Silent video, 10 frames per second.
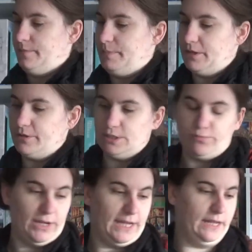because
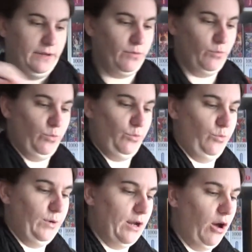we
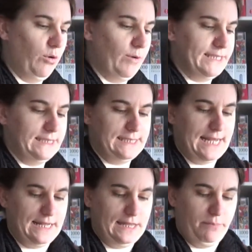will always
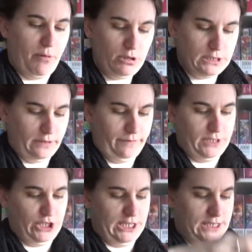send the box of
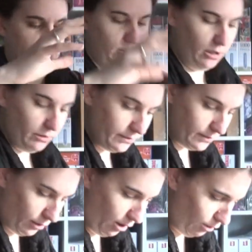the jigsaw.
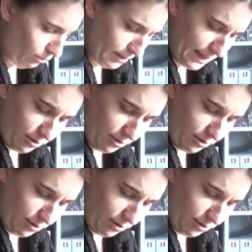Oh my